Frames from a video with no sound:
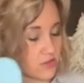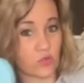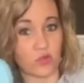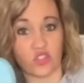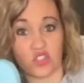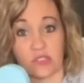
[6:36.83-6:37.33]
was
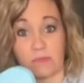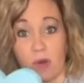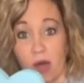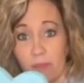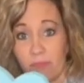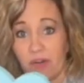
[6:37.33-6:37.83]
just
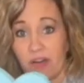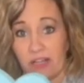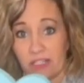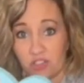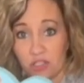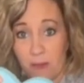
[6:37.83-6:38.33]
Modge Podge.
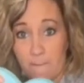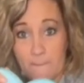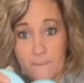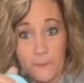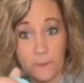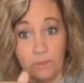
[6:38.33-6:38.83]

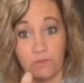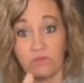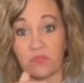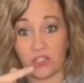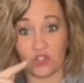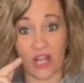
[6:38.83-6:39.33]

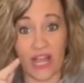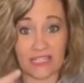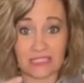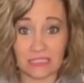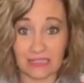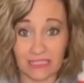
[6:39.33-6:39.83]
It dries
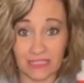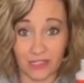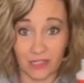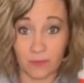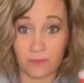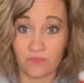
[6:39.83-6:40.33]

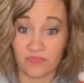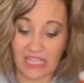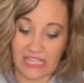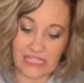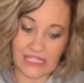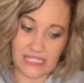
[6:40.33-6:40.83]
clear, and
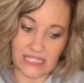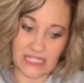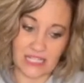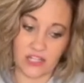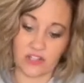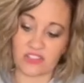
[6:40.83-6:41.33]
it
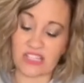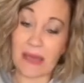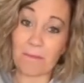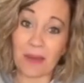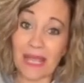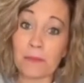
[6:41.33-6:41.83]
adheres that
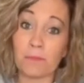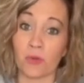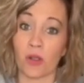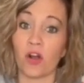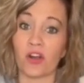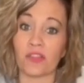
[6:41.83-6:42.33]
paper
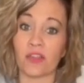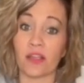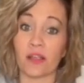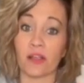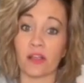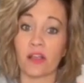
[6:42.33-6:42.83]
on
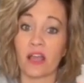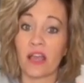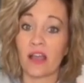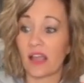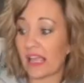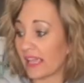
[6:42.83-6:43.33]
there,
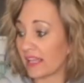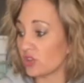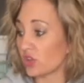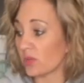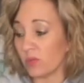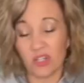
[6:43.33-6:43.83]
and you
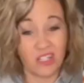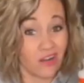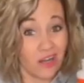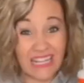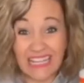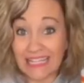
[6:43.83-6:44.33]
can put it on
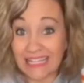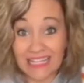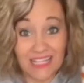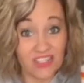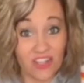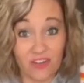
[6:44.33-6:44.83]
any
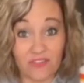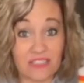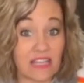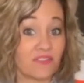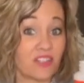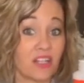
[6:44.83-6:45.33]
surface. I've
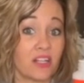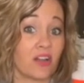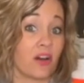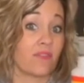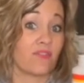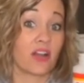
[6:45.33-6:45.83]
done it on
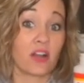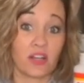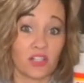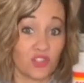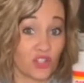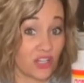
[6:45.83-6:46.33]

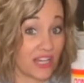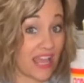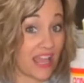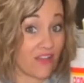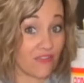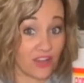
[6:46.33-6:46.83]
furniture and
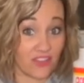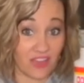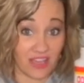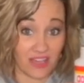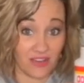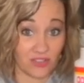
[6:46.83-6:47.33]
everything
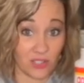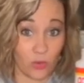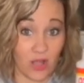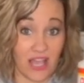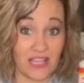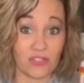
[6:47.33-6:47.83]
else,
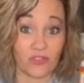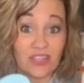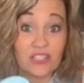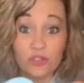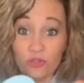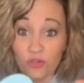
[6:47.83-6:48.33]
okay? So these
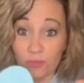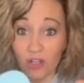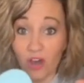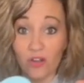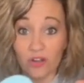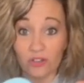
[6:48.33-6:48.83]
are from
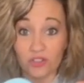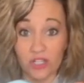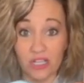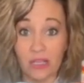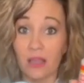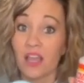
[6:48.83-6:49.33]
Dollar
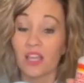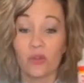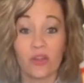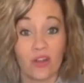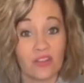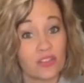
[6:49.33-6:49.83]
Tree. You can
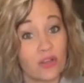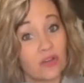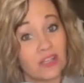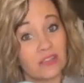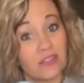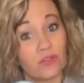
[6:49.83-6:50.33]
also get
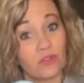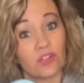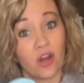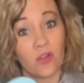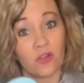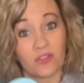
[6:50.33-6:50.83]
little
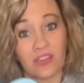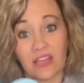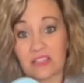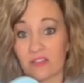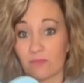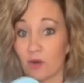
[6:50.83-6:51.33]
dollar things
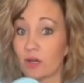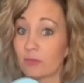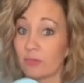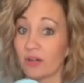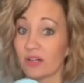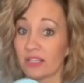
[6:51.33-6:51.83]
of Modge
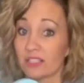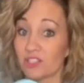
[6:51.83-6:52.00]
Podge